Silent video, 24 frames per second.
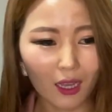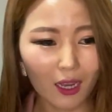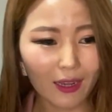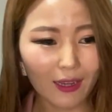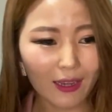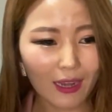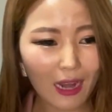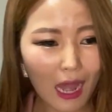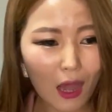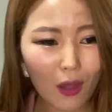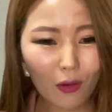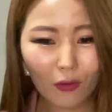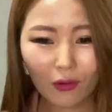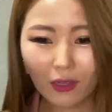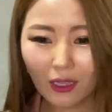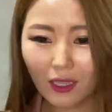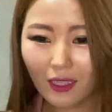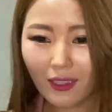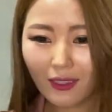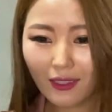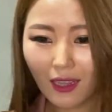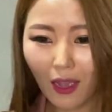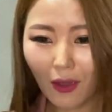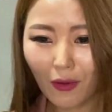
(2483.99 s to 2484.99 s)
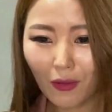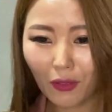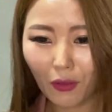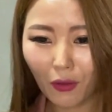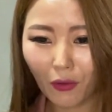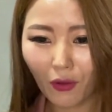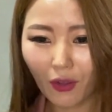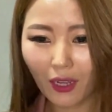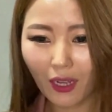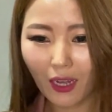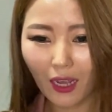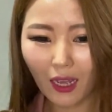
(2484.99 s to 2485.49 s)
Now in South
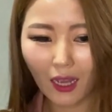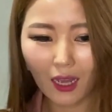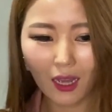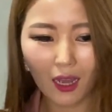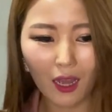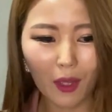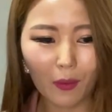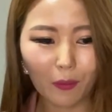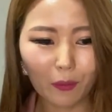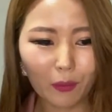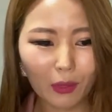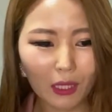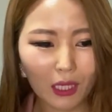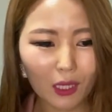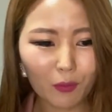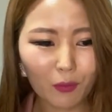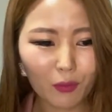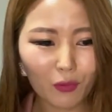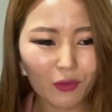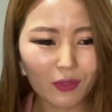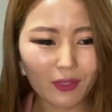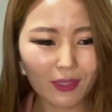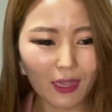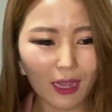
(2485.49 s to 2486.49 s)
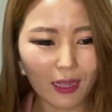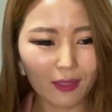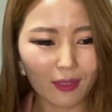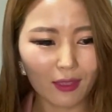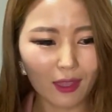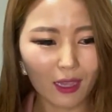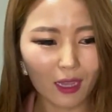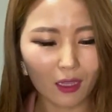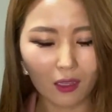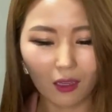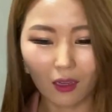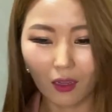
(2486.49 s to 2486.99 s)
Korea, people said
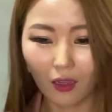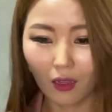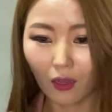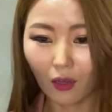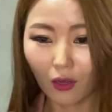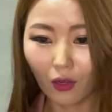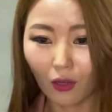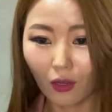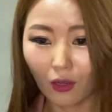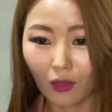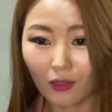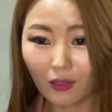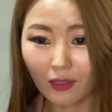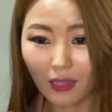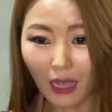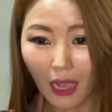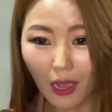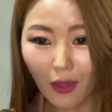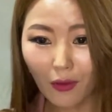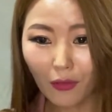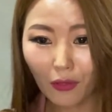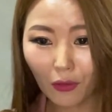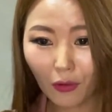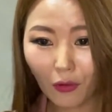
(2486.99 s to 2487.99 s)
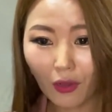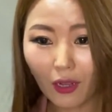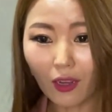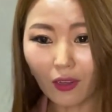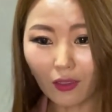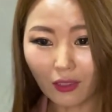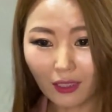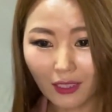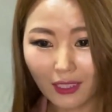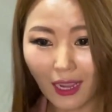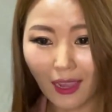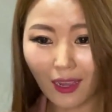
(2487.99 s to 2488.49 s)
that South Korea
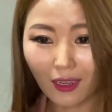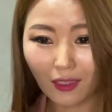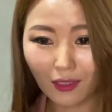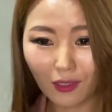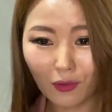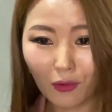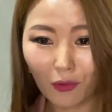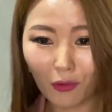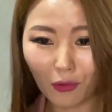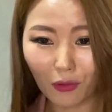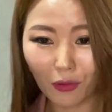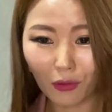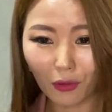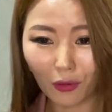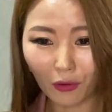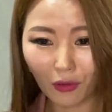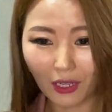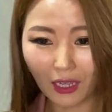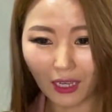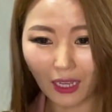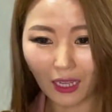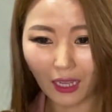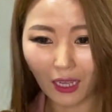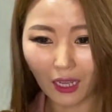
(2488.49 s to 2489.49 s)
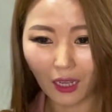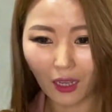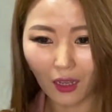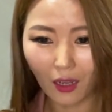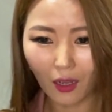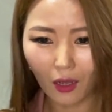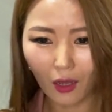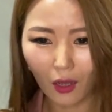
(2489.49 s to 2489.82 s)
attacked North Korea.